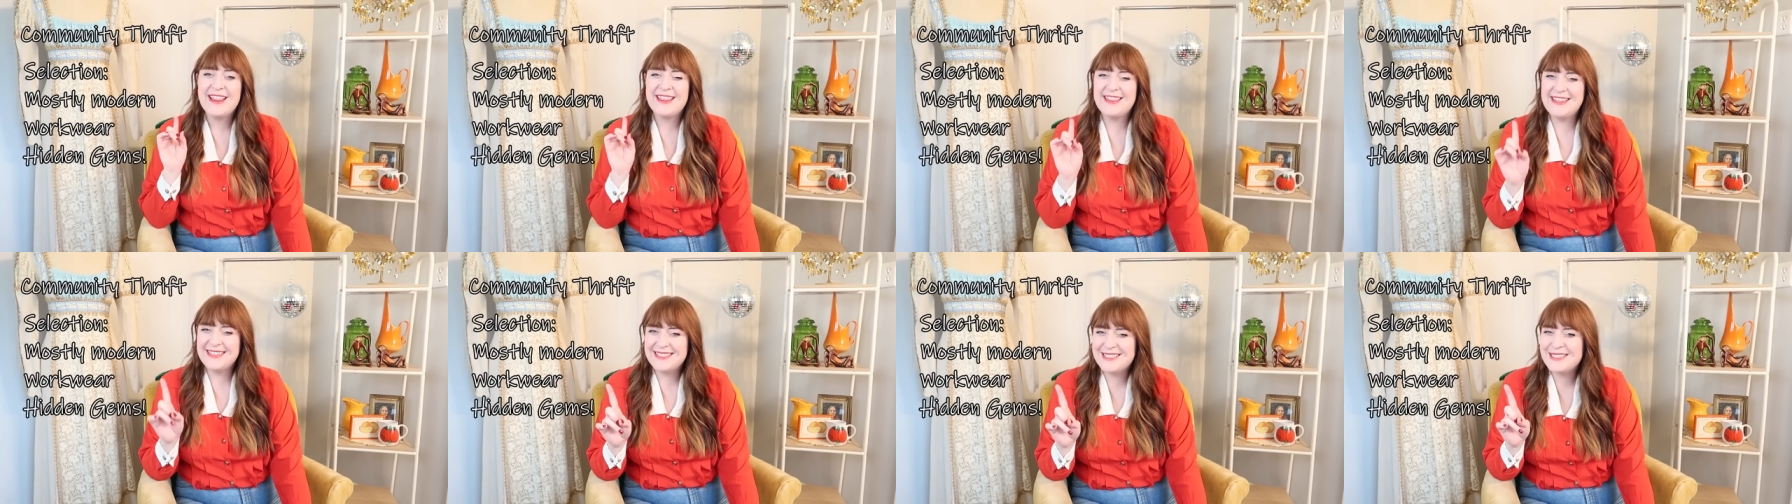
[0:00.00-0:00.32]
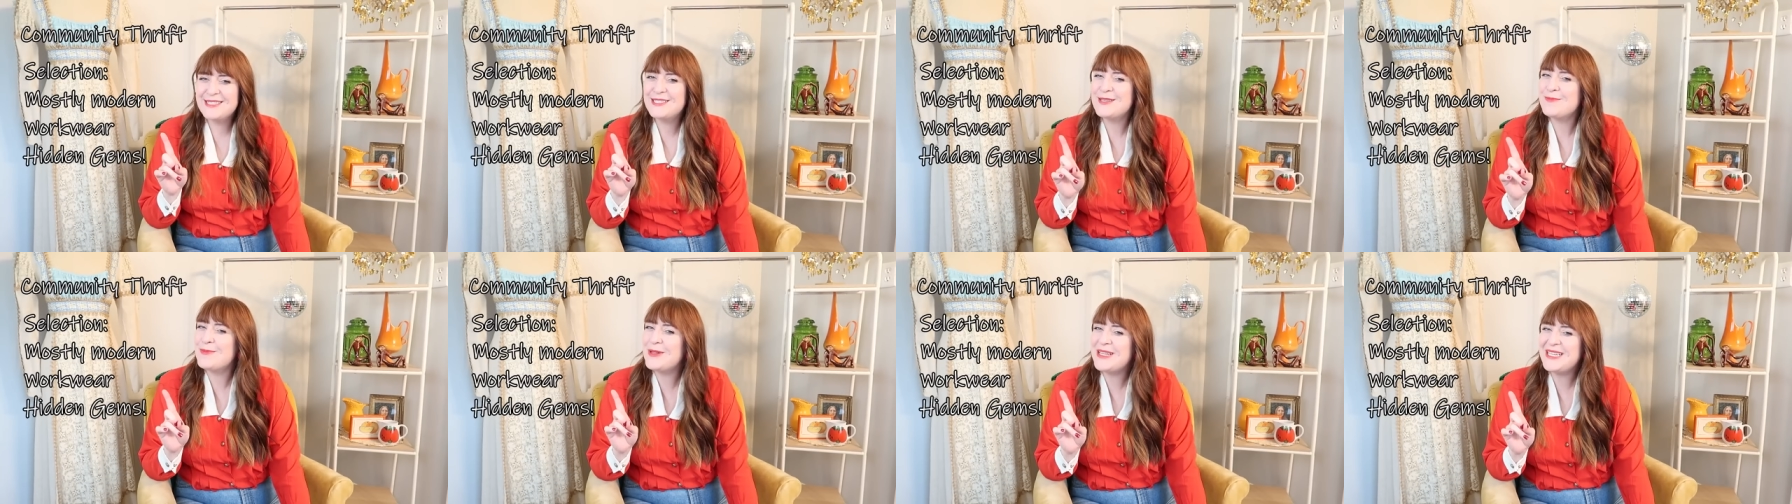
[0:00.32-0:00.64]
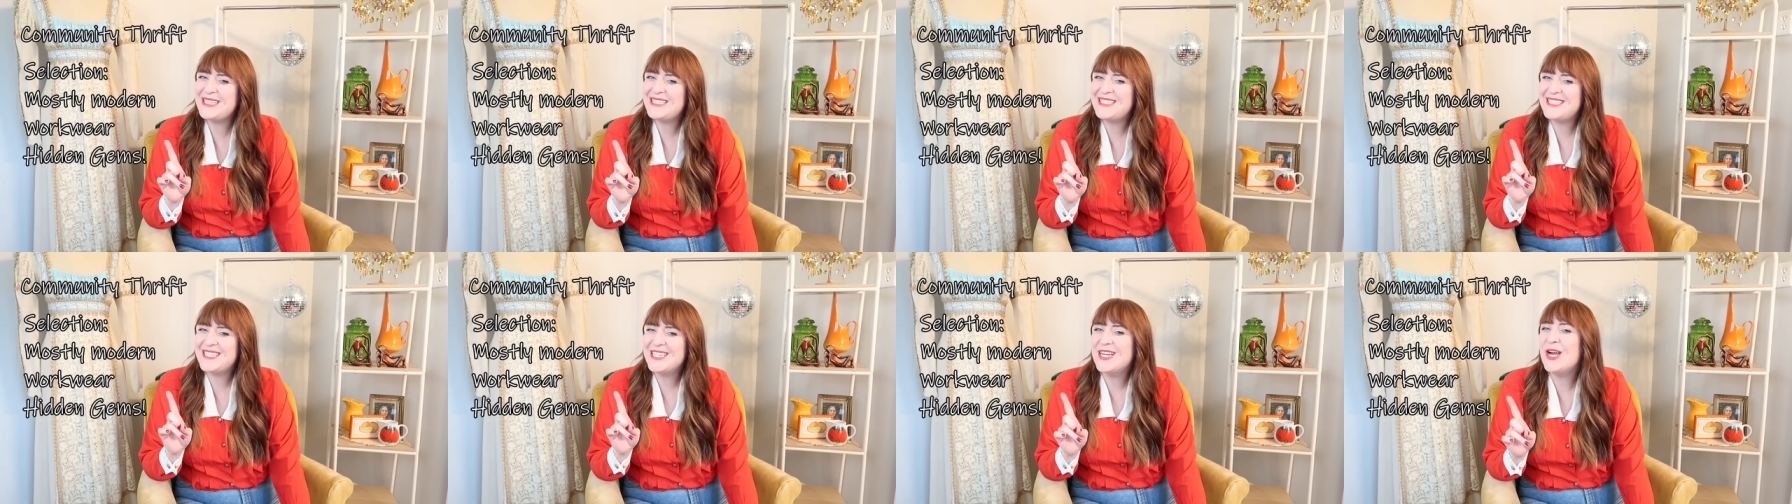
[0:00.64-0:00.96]
This is the
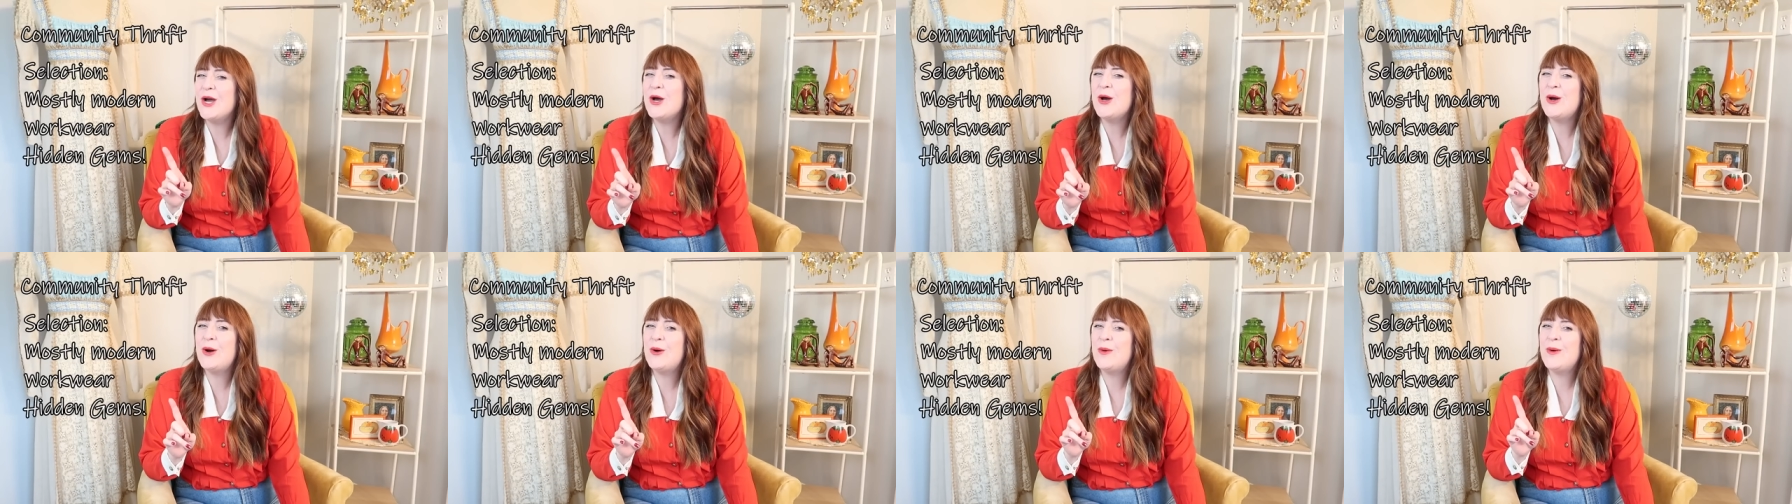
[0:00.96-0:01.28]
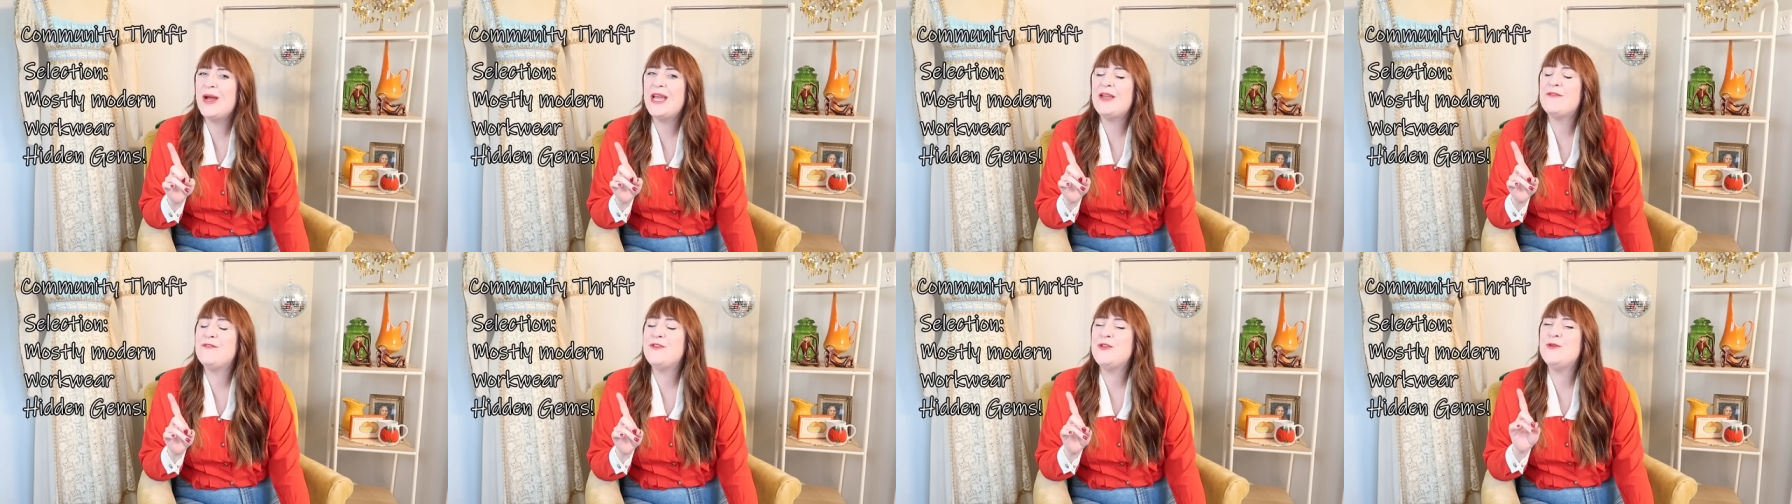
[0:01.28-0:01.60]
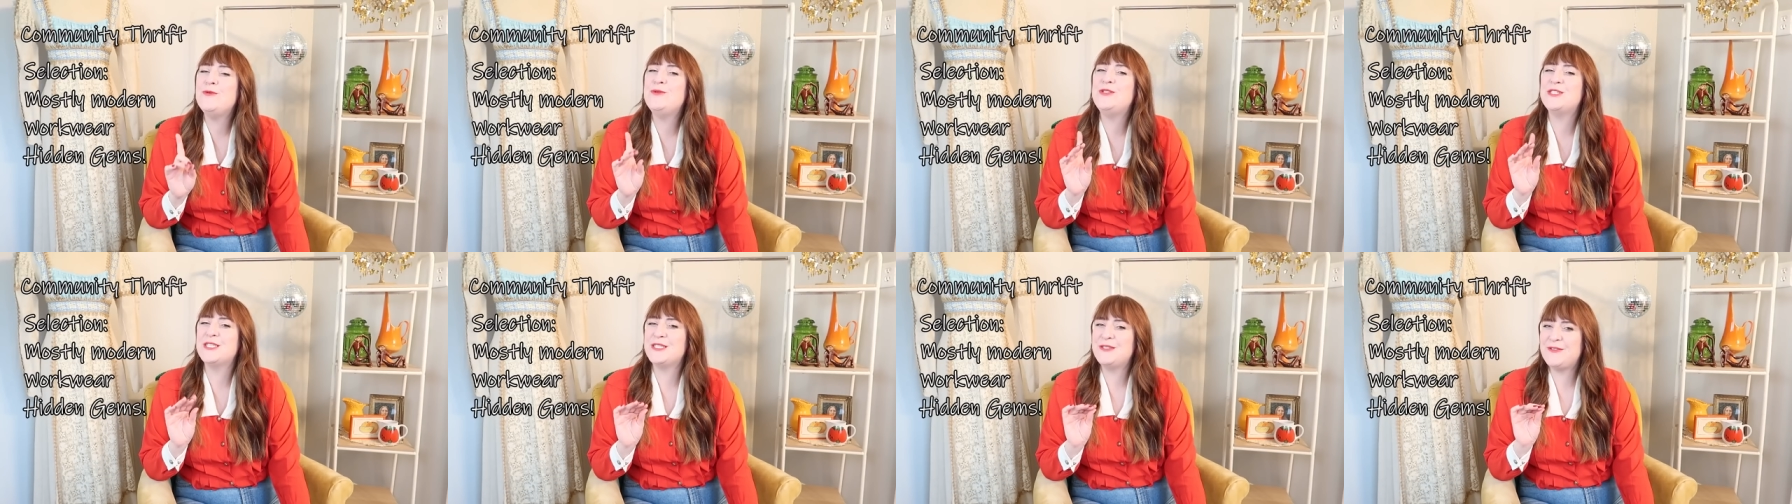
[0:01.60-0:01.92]
place to go if
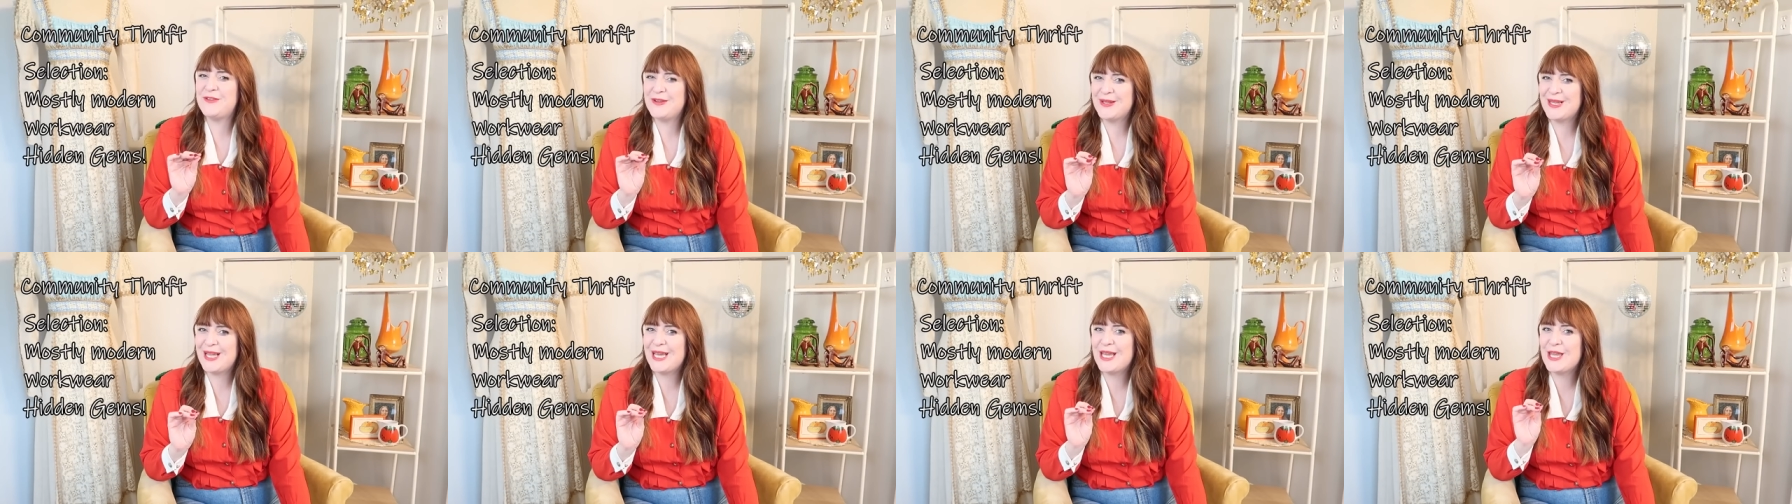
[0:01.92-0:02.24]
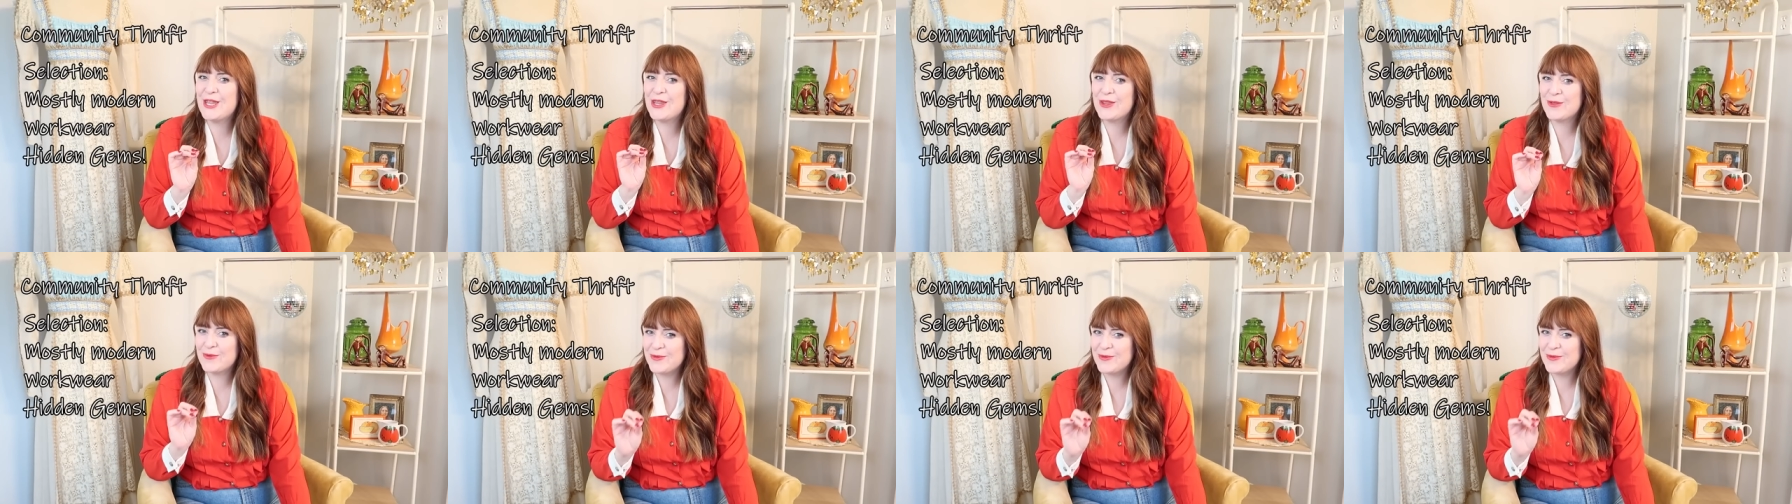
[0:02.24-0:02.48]
you just feel like